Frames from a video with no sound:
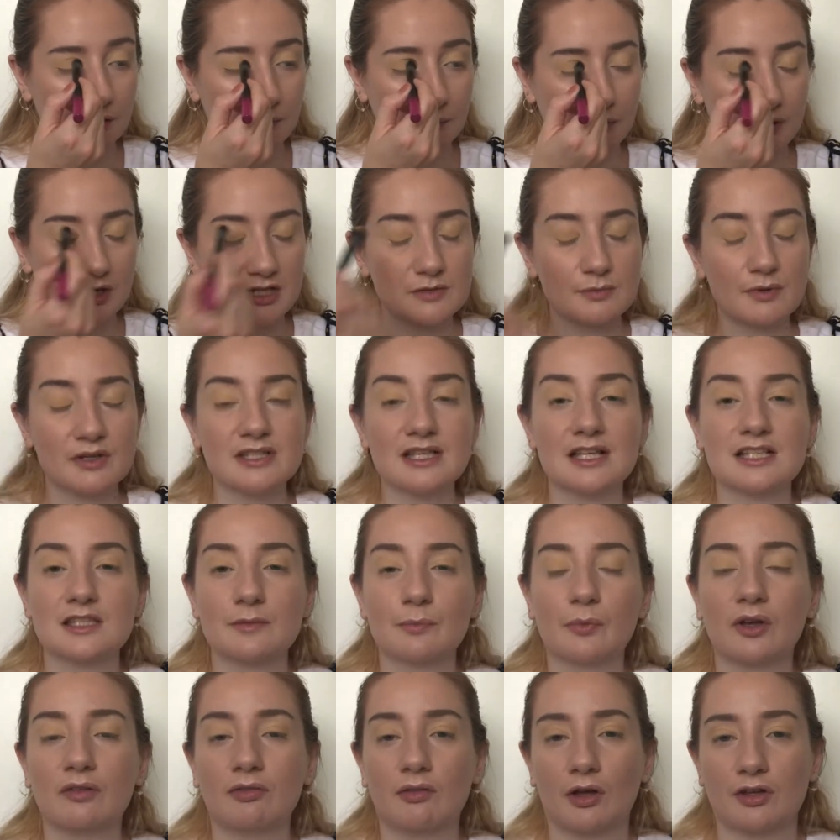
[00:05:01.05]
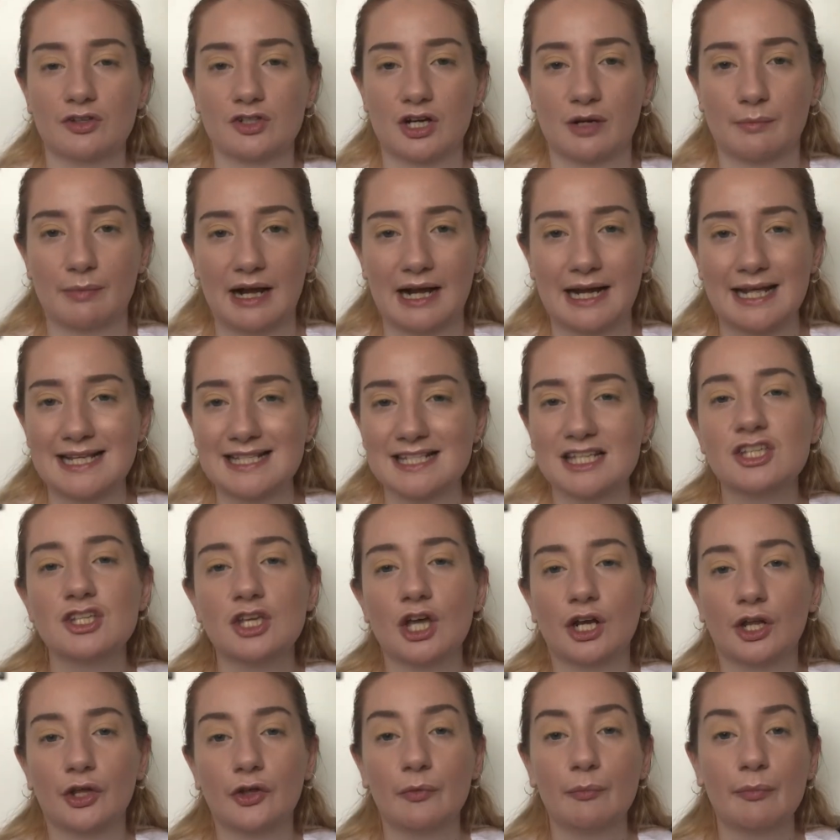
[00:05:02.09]
But I suppose that's the point of the eyeshadow palette. It's a
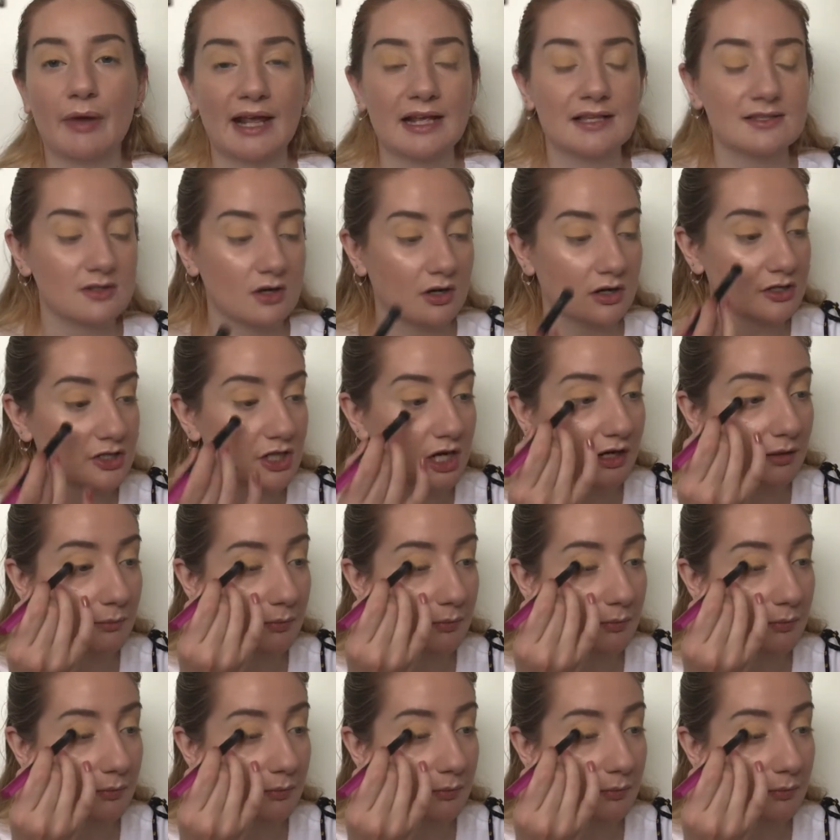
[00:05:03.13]
yellow based eyeshadow